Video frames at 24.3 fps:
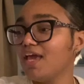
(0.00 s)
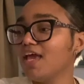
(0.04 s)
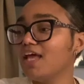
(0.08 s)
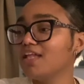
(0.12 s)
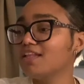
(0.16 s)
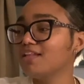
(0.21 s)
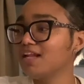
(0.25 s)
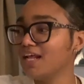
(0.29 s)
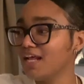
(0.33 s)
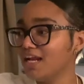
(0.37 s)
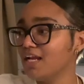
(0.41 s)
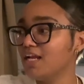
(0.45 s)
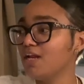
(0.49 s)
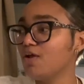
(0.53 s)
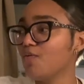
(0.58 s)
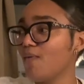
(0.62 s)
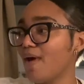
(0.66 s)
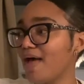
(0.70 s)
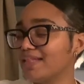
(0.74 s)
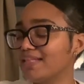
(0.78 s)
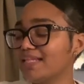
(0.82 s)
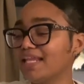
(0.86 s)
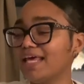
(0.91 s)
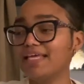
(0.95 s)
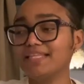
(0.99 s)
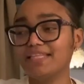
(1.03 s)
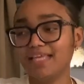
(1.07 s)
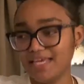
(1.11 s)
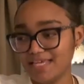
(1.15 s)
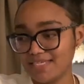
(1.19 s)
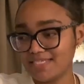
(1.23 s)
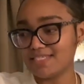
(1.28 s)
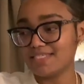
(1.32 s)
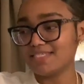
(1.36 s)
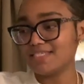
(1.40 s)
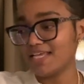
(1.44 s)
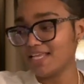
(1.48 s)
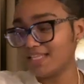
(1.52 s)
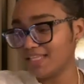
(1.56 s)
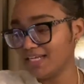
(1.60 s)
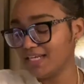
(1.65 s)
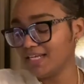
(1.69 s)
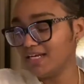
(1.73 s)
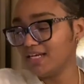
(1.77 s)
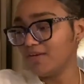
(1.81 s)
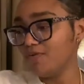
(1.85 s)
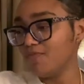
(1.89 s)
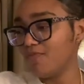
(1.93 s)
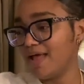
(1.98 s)
It literally went like this.
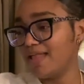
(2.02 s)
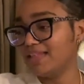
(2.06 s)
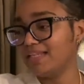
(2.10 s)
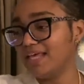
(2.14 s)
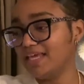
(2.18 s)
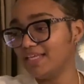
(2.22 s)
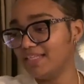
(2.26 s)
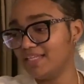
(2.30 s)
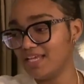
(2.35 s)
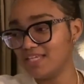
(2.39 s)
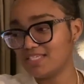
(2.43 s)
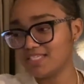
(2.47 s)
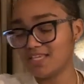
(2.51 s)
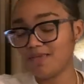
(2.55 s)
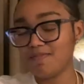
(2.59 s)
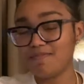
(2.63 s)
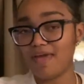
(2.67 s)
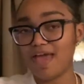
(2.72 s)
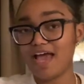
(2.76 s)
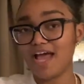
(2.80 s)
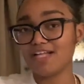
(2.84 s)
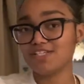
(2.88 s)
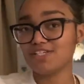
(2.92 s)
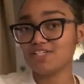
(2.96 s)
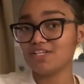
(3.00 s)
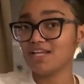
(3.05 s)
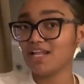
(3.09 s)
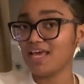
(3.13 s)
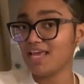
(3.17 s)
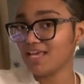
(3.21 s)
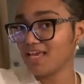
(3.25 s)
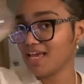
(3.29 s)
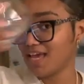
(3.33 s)
Imagine, like,